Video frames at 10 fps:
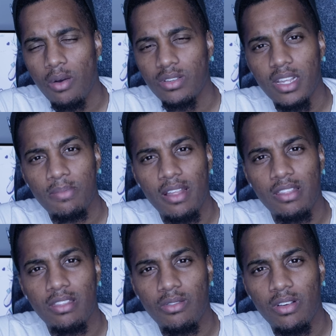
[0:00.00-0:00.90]
I'll say
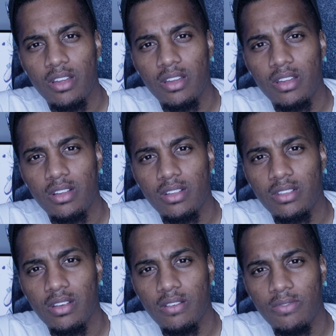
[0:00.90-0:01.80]
about
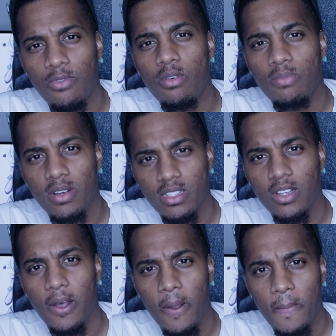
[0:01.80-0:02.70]
three to four months
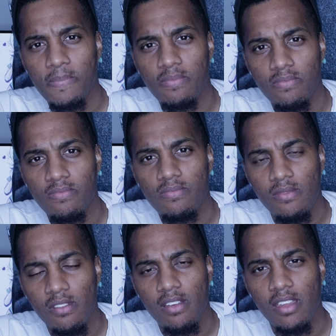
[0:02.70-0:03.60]
ago.
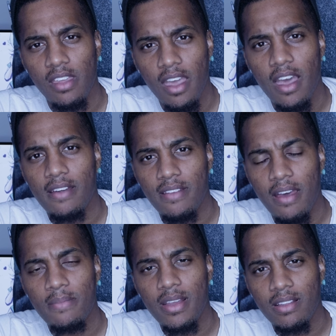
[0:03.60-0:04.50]
Yeah, and
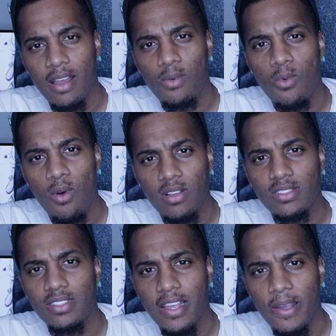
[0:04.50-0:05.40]
I made like
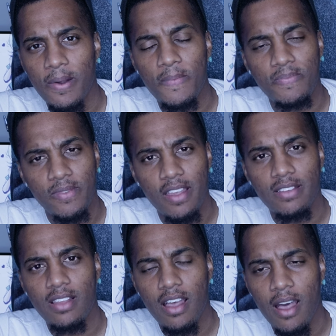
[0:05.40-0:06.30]
one sale.
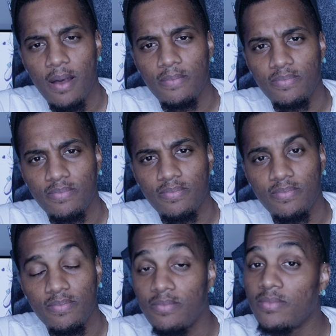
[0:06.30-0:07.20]
It's um,
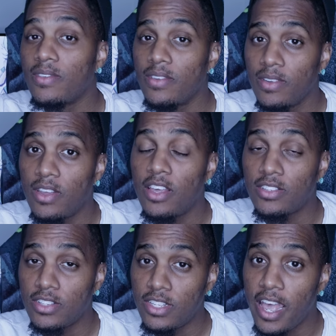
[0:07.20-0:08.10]

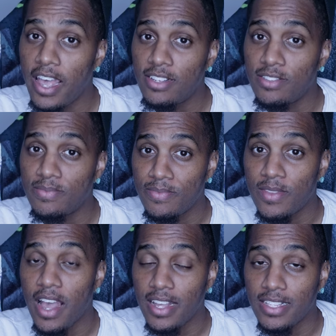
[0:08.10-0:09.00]
it's a task.
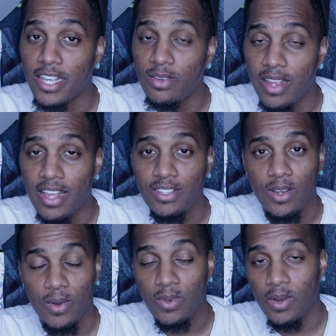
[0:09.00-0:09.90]
I can give you that.
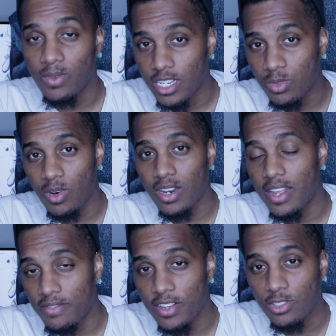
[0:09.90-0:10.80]
So you know, that's one
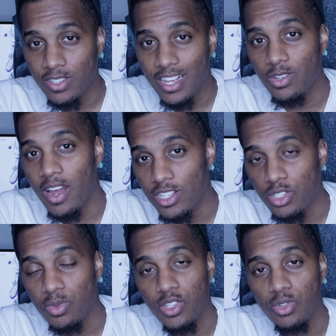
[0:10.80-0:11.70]
of the adventures I tried
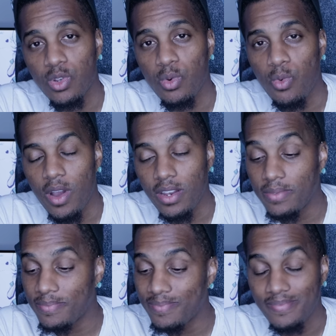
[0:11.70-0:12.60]
in 2021.
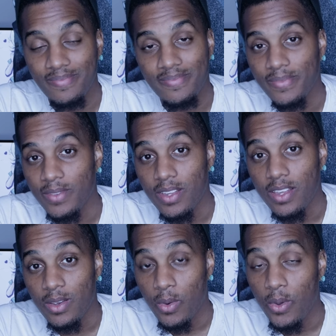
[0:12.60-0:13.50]

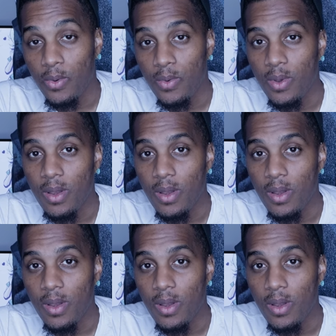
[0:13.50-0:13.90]
Whew.